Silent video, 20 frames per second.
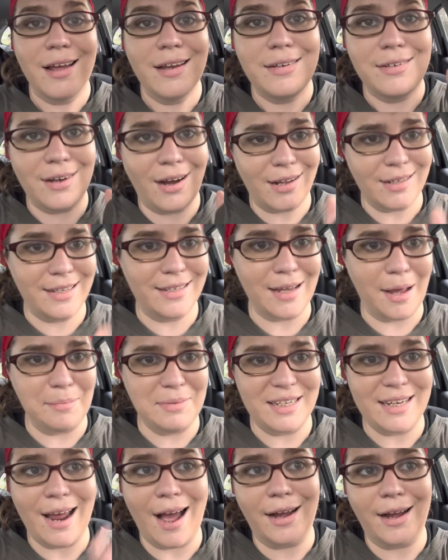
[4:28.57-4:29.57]

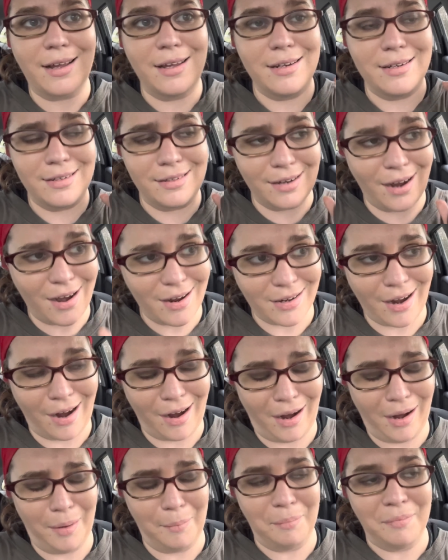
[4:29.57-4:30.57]

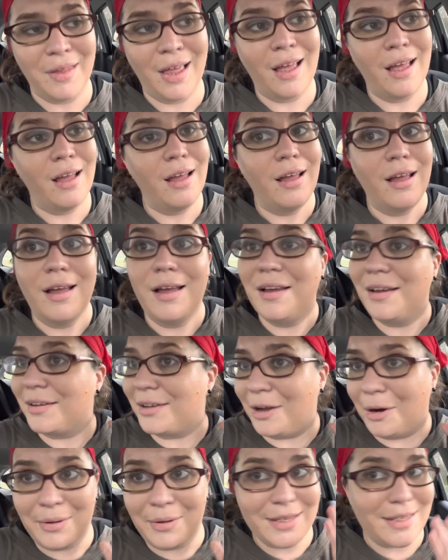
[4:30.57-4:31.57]
karlyn.substack.com.
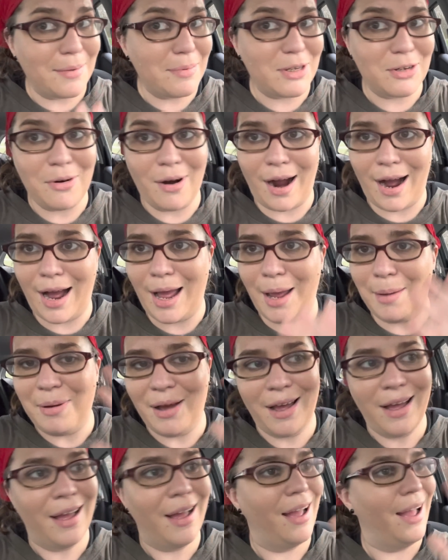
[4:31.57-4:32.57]
Go and subscribe.
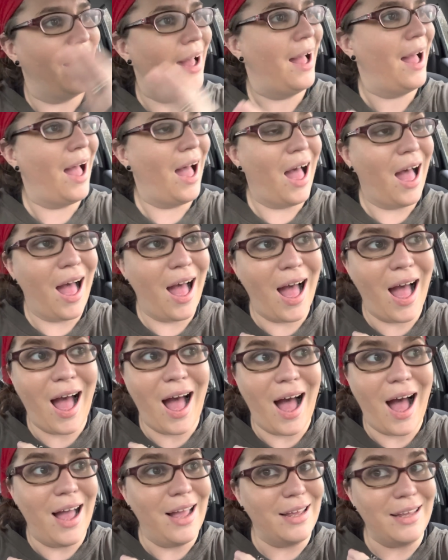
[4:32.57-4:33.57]

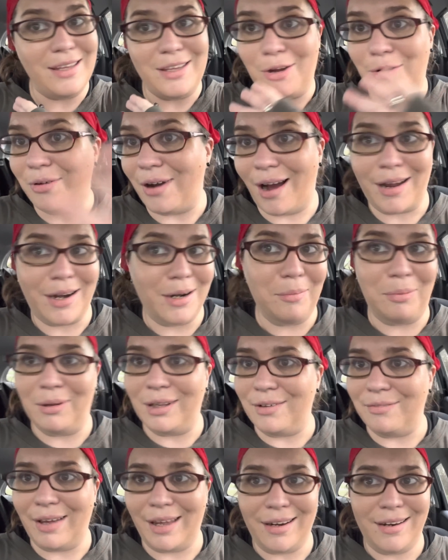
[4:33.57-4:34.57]
You're not going to
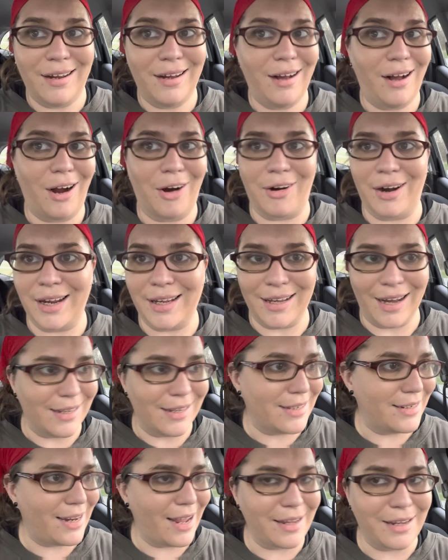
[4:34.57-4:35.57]
believe it. All right,
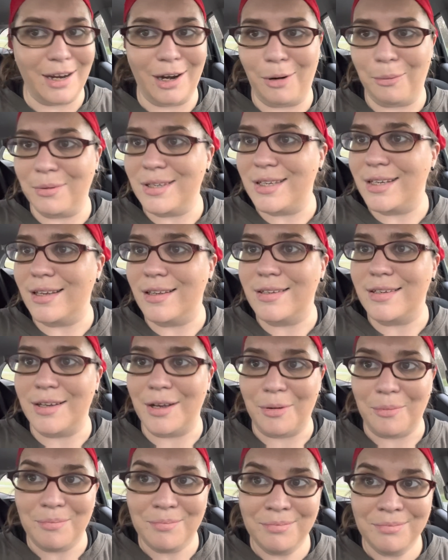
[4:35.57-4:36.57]
guys, take care. We'll see you
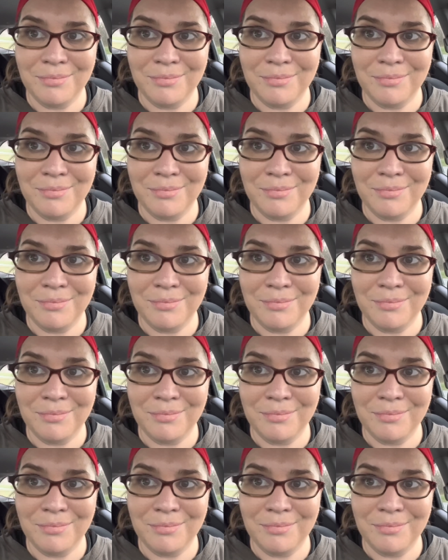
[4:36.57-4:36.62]
soon.